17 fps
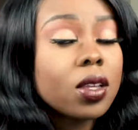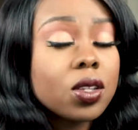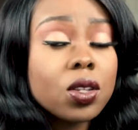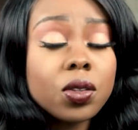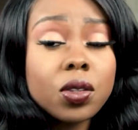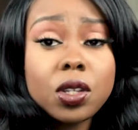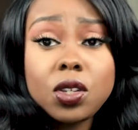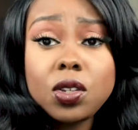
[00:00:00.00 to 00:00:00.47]

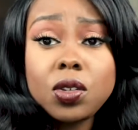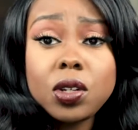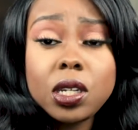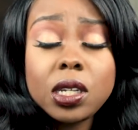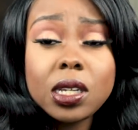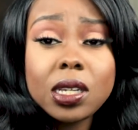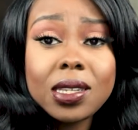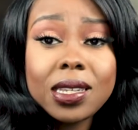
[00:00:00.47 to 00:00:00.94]
So this
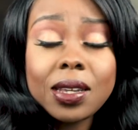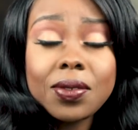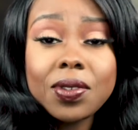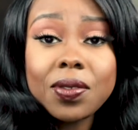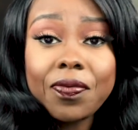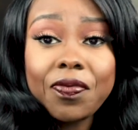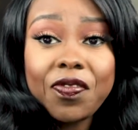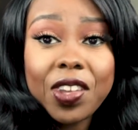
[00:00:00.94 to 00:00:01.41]
unit does have
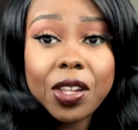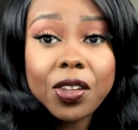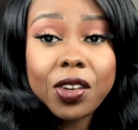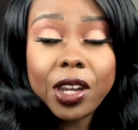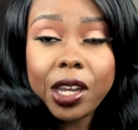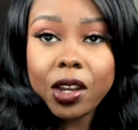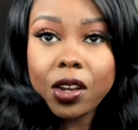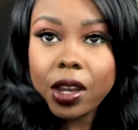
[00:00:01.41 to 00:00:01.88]
some
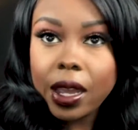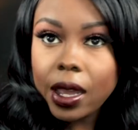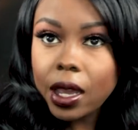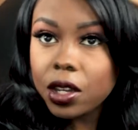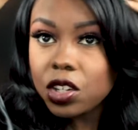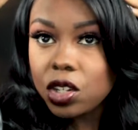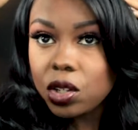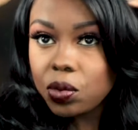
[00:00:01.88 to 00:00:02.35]
filler hair
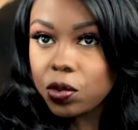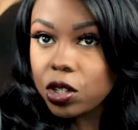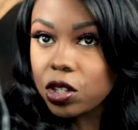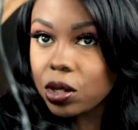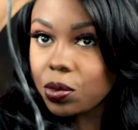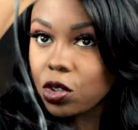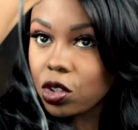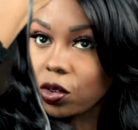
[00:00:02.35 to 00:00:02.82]
action,
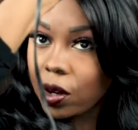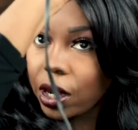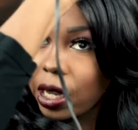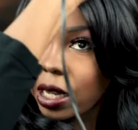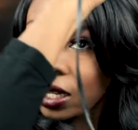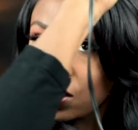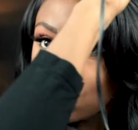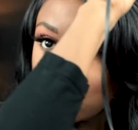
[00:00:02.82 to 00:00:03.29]
which I'm
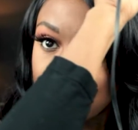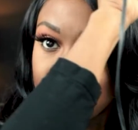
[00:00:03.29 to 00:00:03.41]
trying